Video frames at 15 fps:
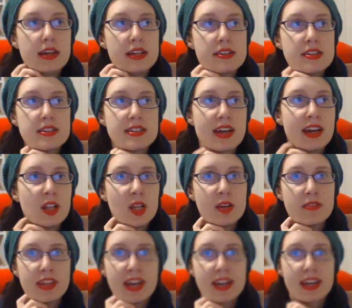it's just, I
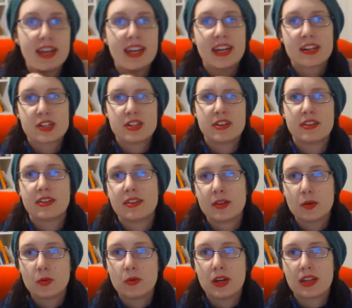love that connection
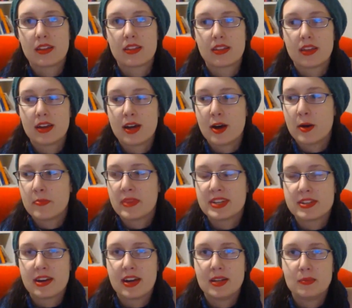with
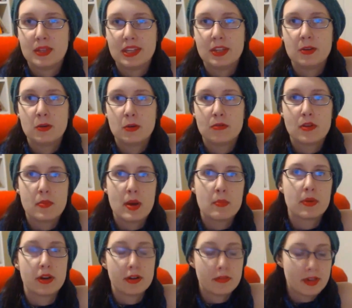a time that you
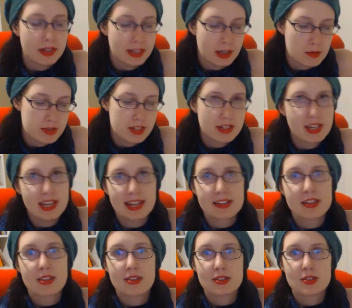remember. It really helps you
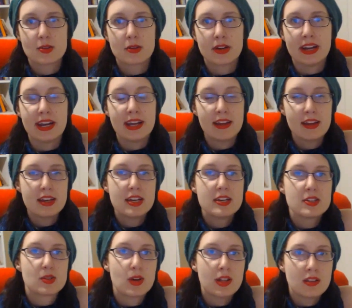connect to the story.
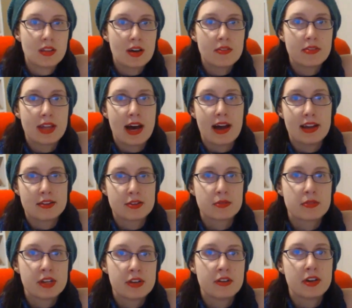So I love that as
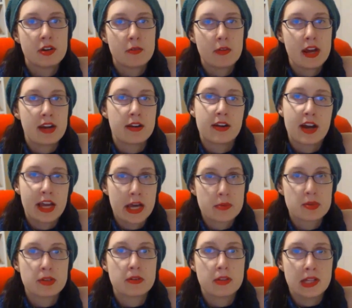a reader and a writer. I
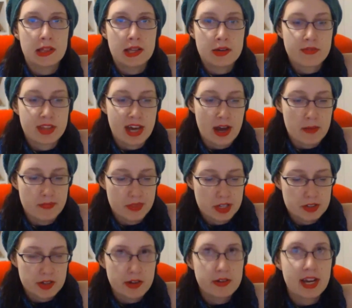absolutely love that.
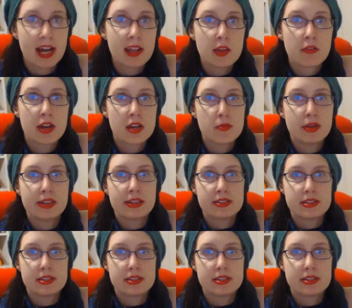So I would highly recommend